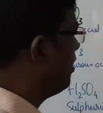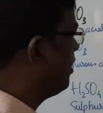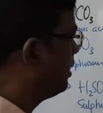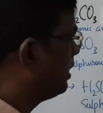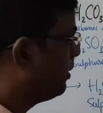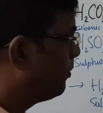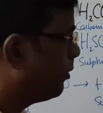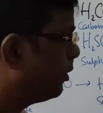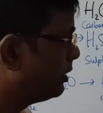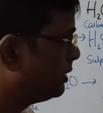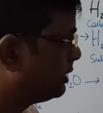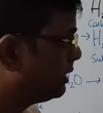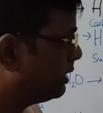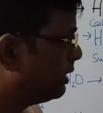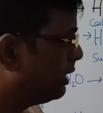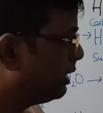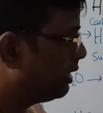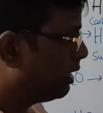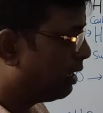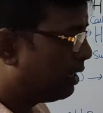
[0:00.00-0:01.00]
Keep on
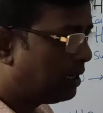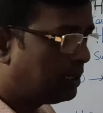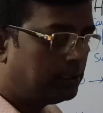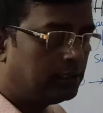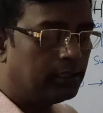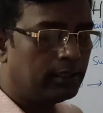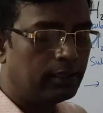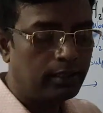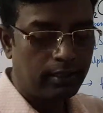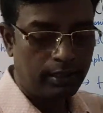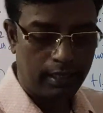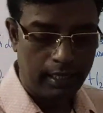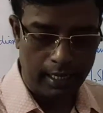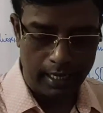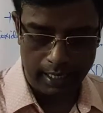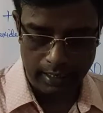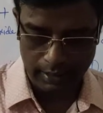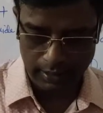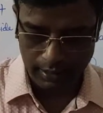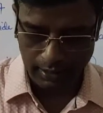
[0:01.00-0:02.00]
studying hard,
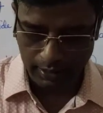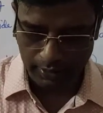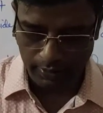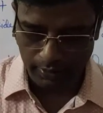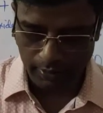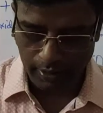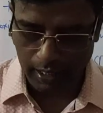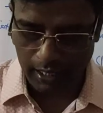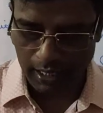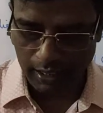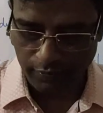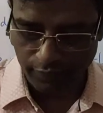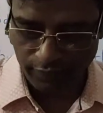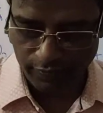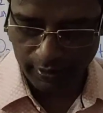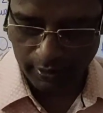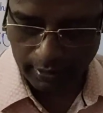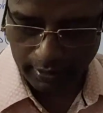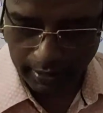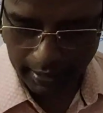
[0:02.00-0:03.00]
and hard
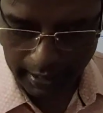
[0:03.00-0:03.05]
work